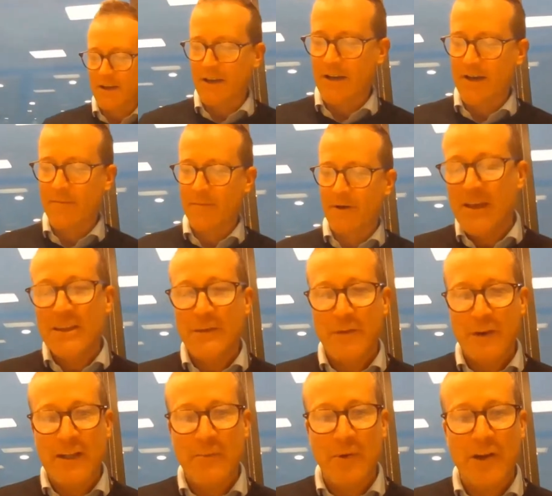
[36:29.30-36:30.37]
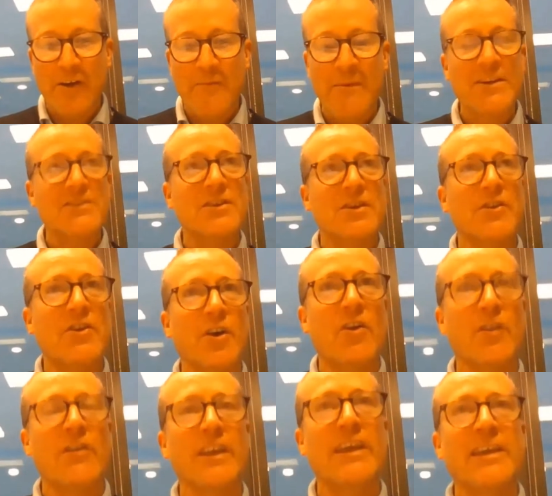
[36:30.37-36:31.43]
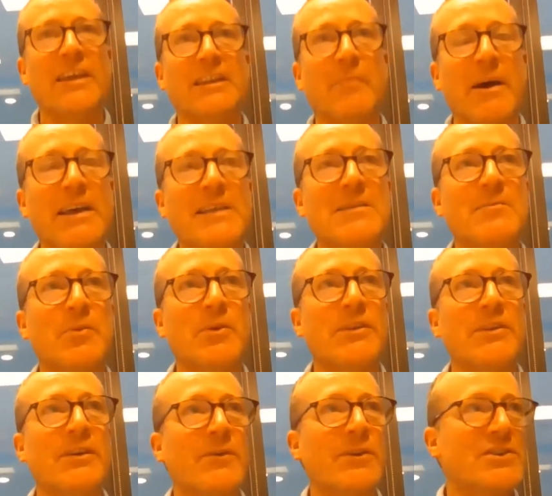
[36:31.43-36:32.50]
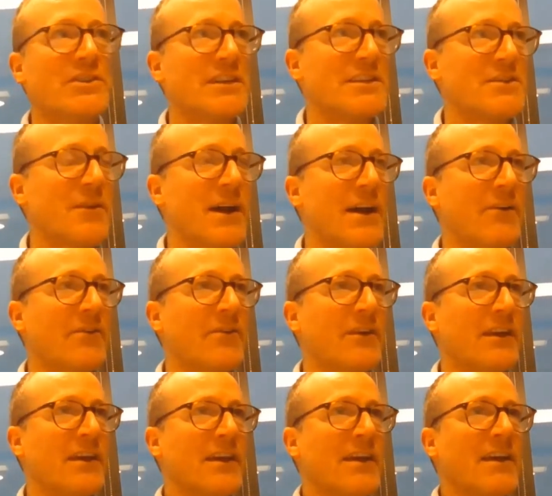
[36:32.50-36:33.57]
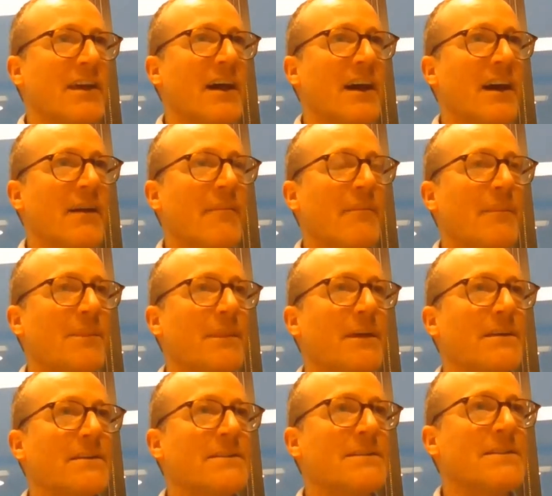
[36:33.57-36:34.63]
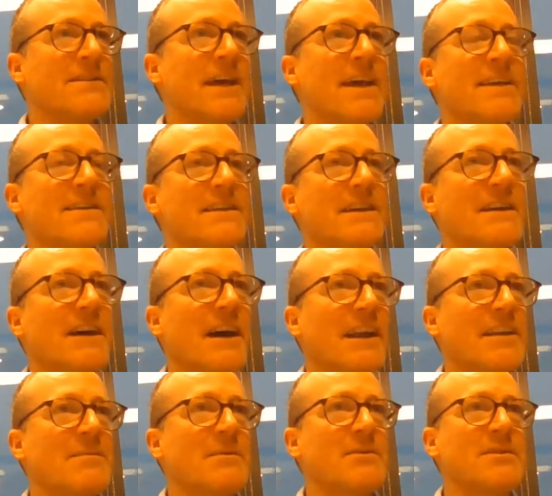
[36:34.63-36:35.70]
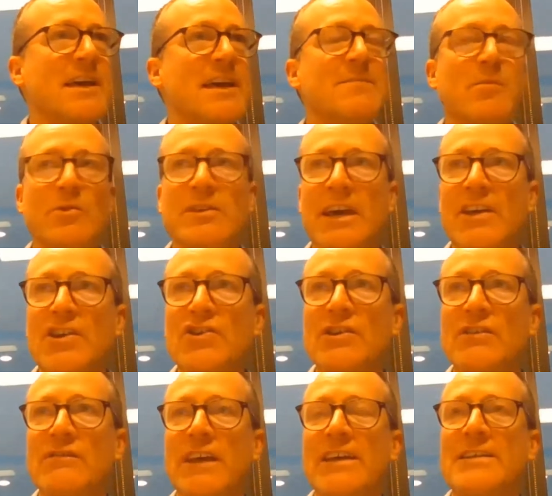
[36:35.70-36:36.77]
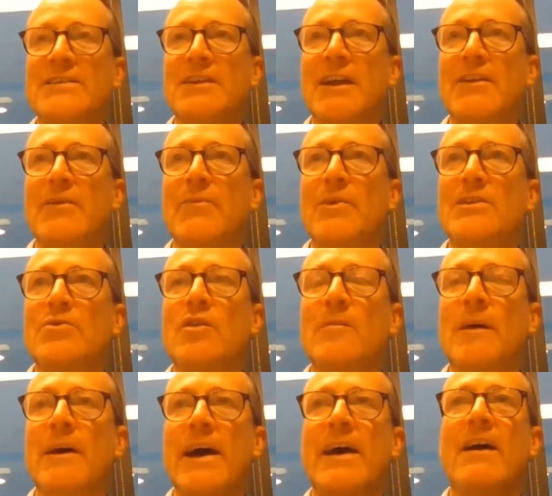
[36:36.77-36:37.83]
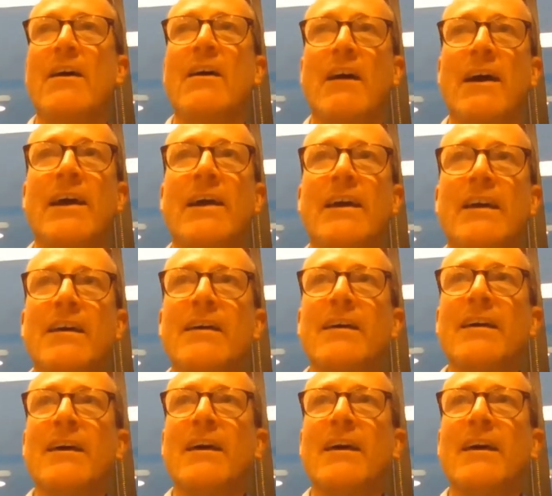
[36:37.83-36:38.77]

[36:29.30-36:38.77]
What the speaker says: yeah. The final point I'd make just on the pace point though, Richard, is around data and I suppose the exploitation of data. And I think we talk about AI